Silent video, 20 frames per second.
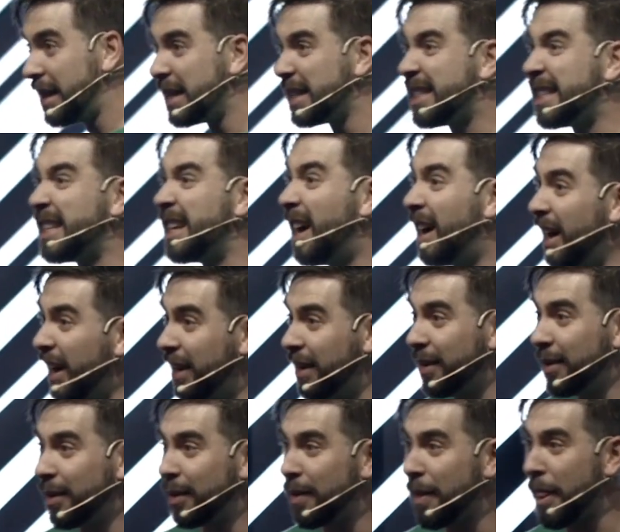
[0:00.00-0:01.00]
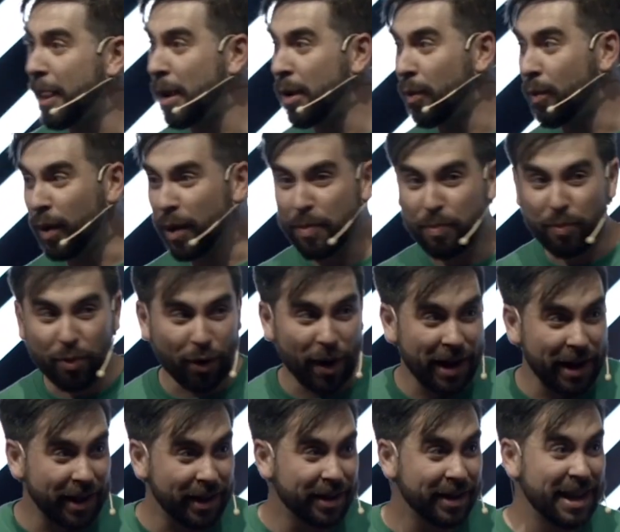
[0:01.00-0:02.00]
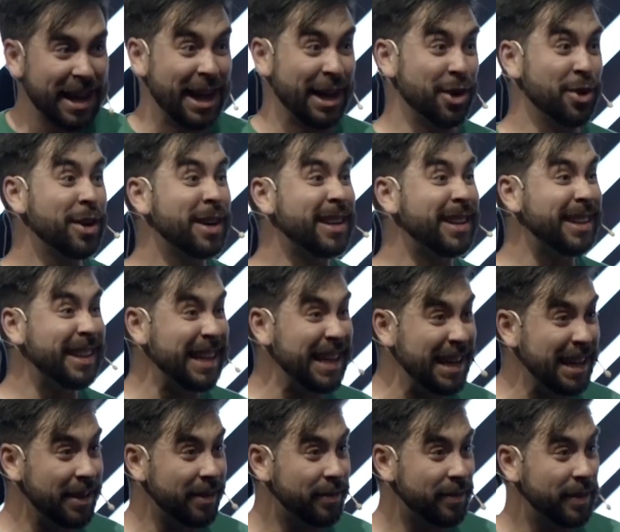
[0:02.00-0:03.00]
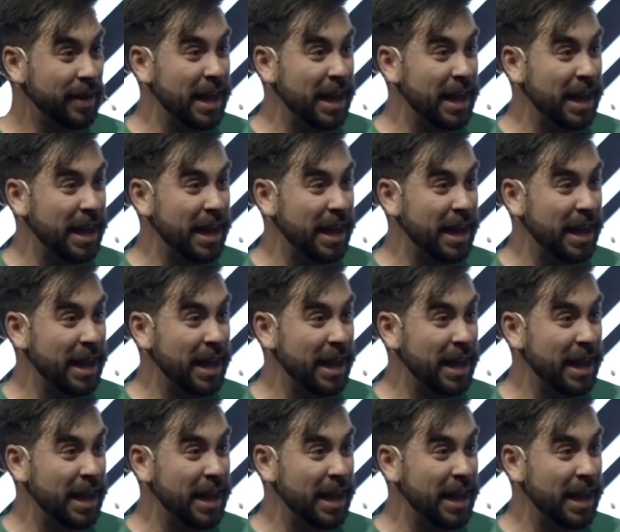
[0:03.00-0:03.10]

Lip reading: tonight we're going to pray and you're going to leave,